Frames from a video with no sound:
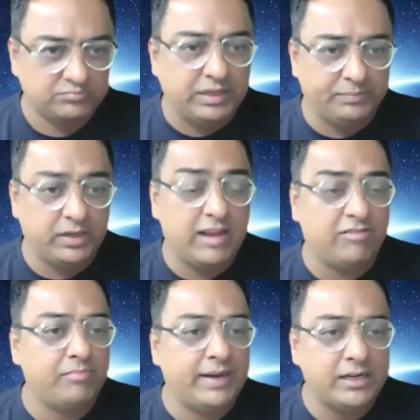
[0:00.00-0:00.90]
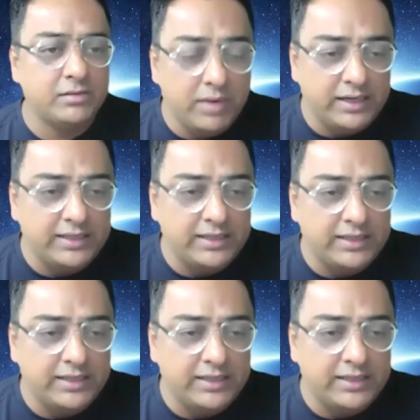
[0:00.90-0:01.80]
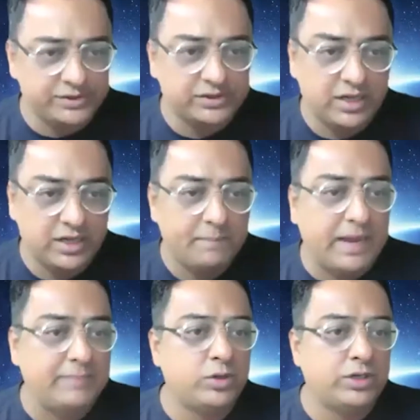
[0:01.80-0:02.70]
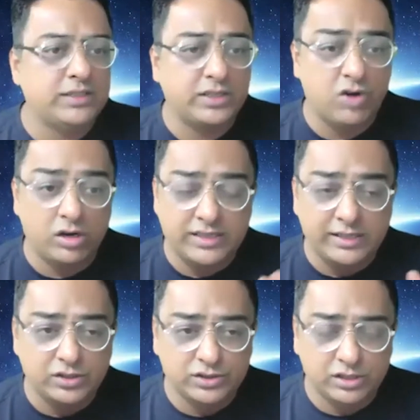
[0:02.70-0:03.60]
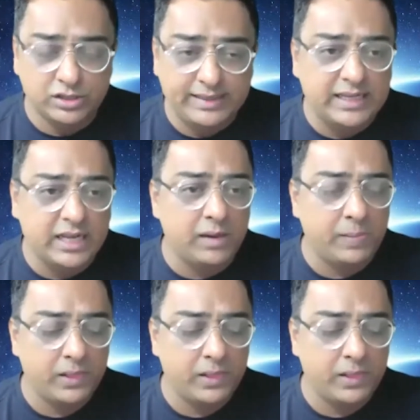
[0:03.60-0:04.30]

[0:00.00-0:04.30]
People have made millions of dollars by putting their content on social media,